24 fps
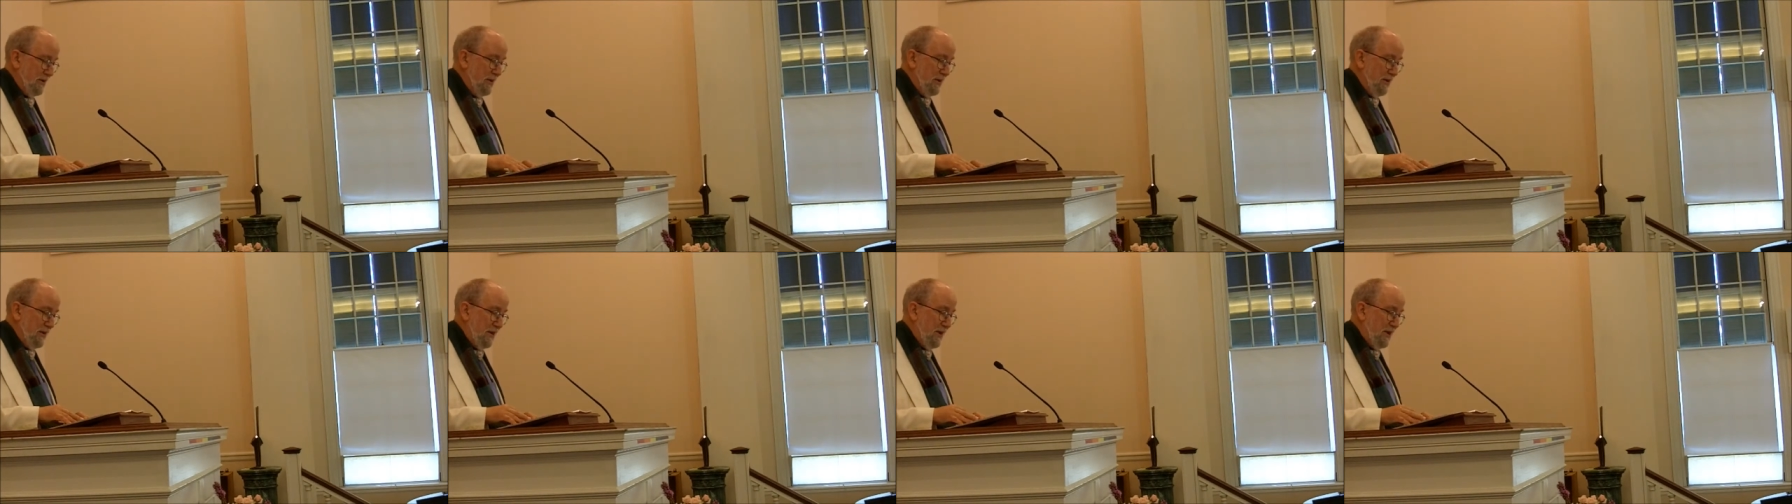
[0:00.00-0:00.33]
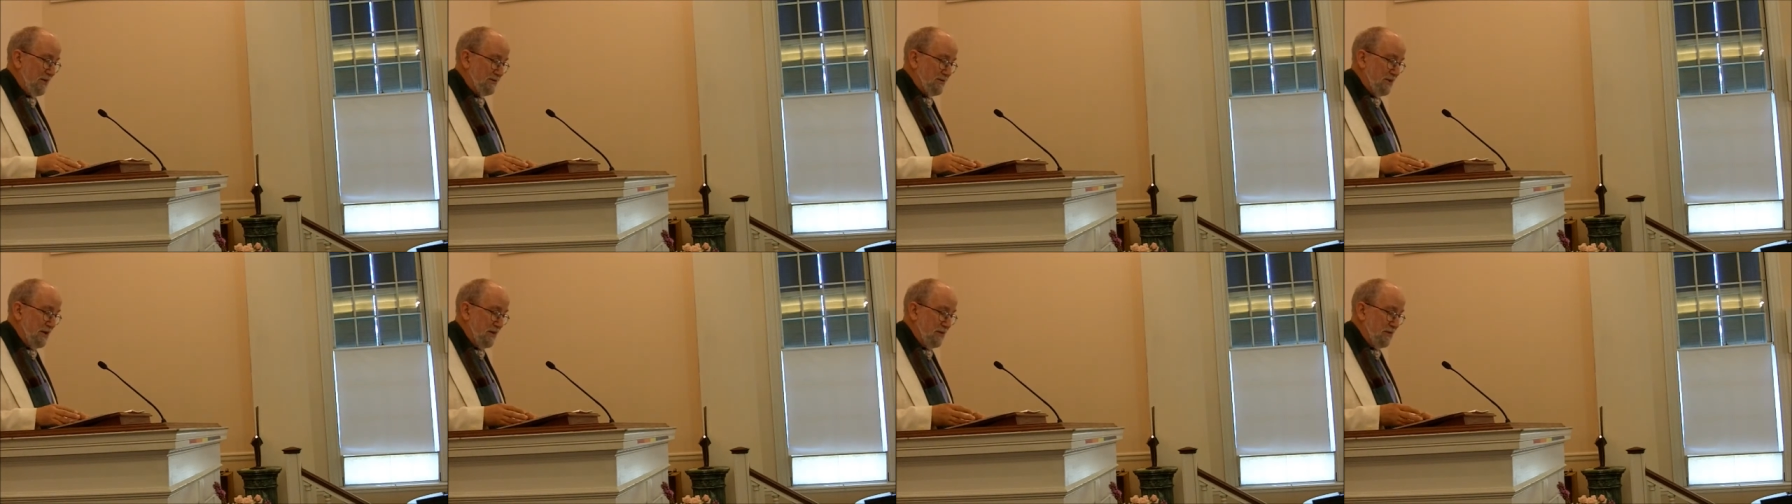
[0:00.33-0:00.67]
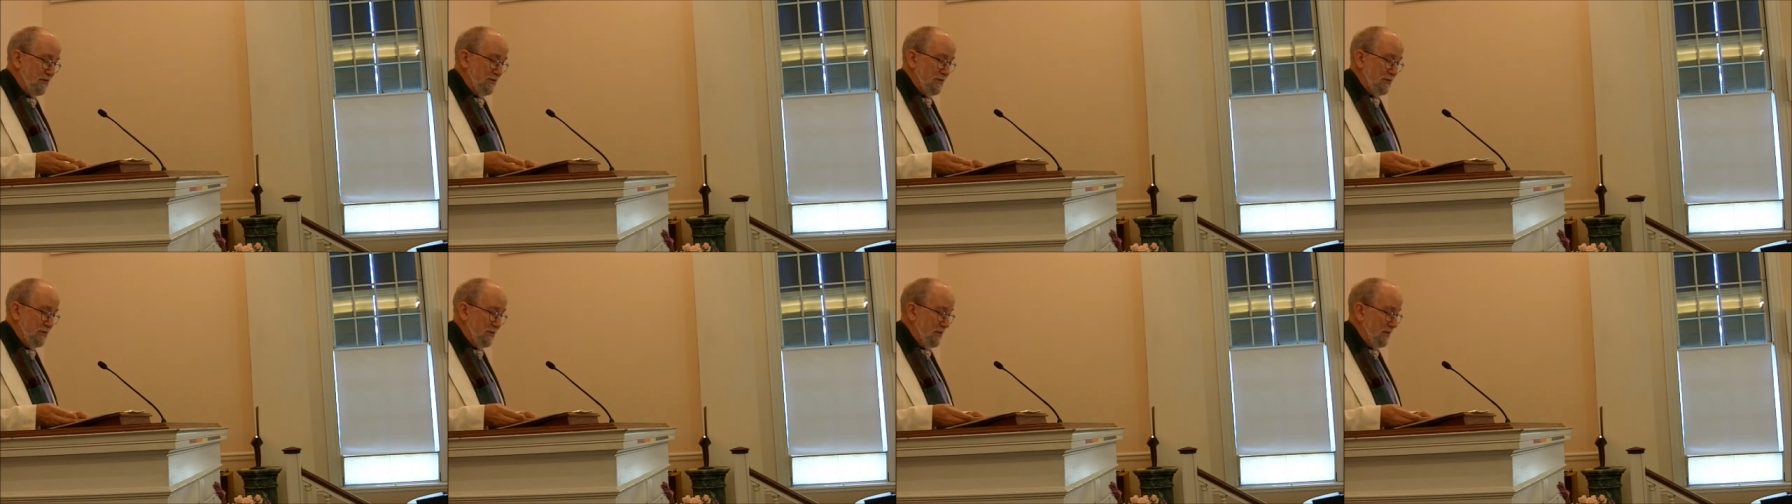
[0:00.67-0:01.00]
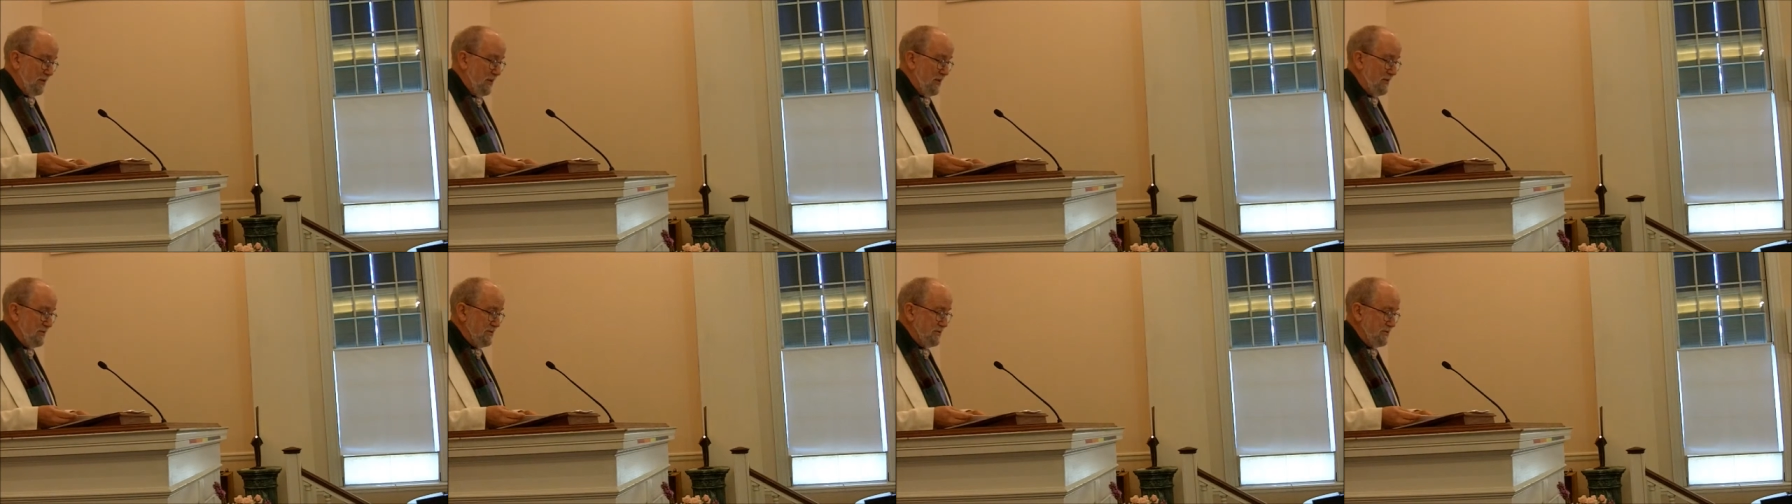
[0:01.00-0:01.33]
it has governed the
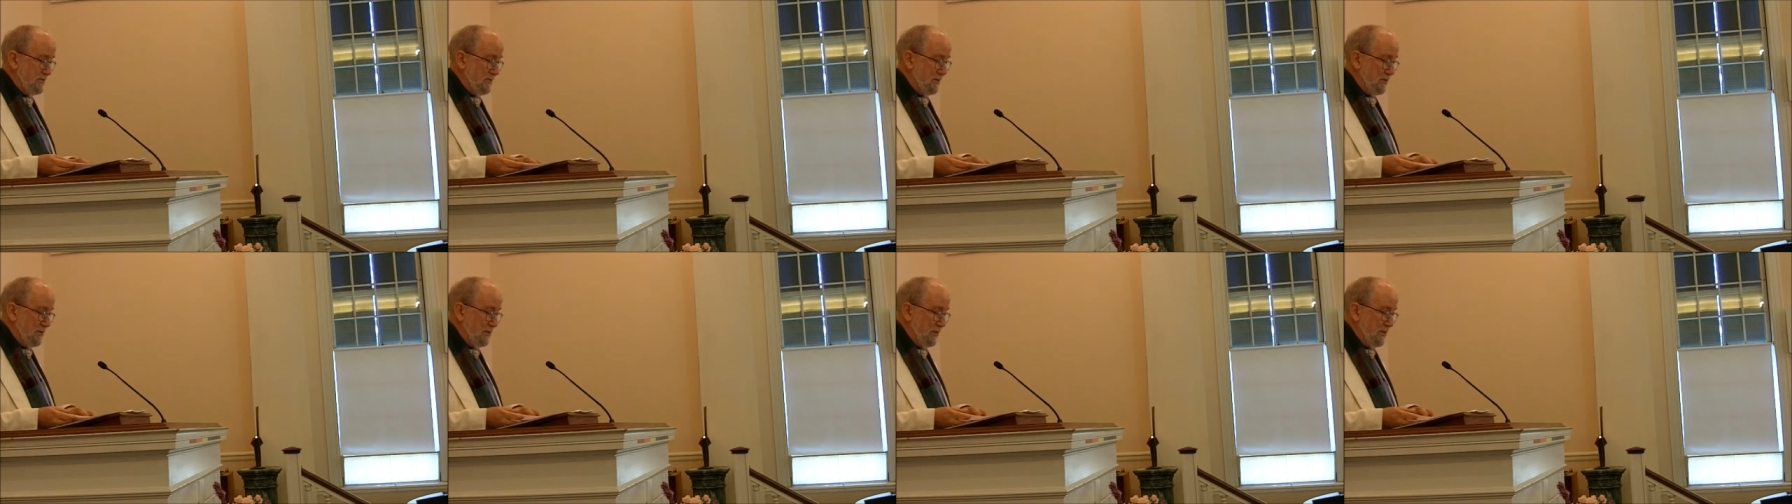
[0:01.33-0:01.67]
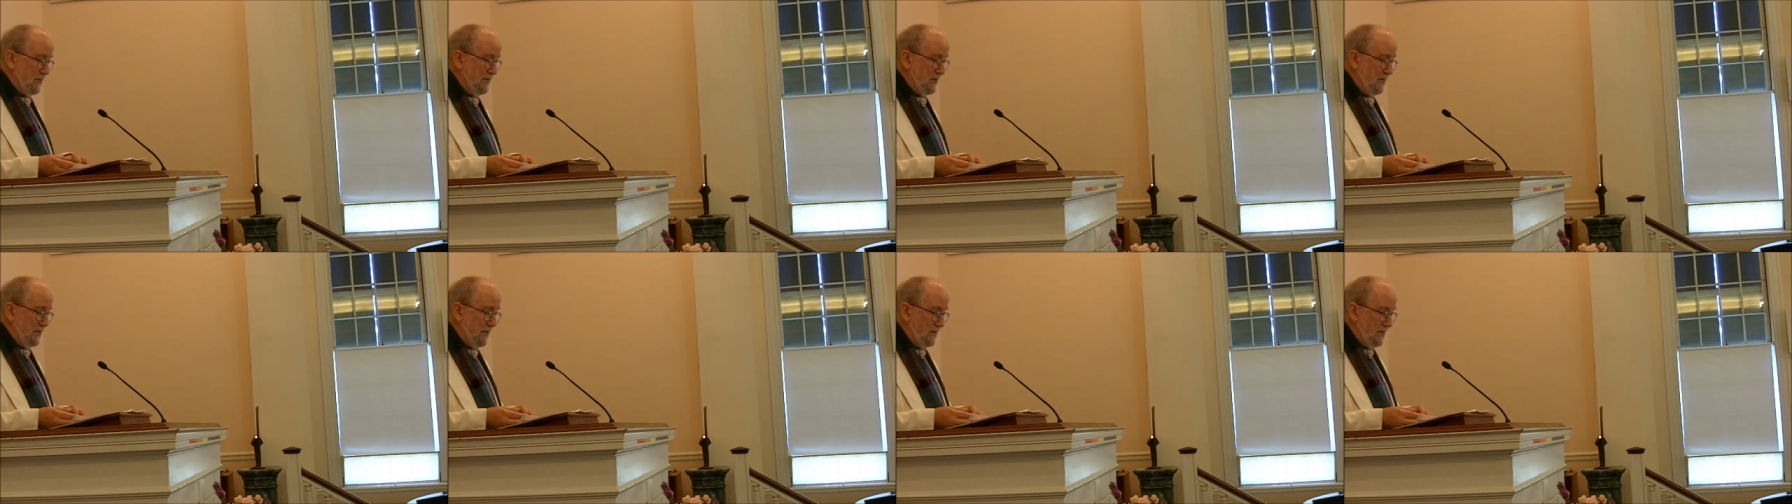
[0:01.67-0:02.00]
relations between the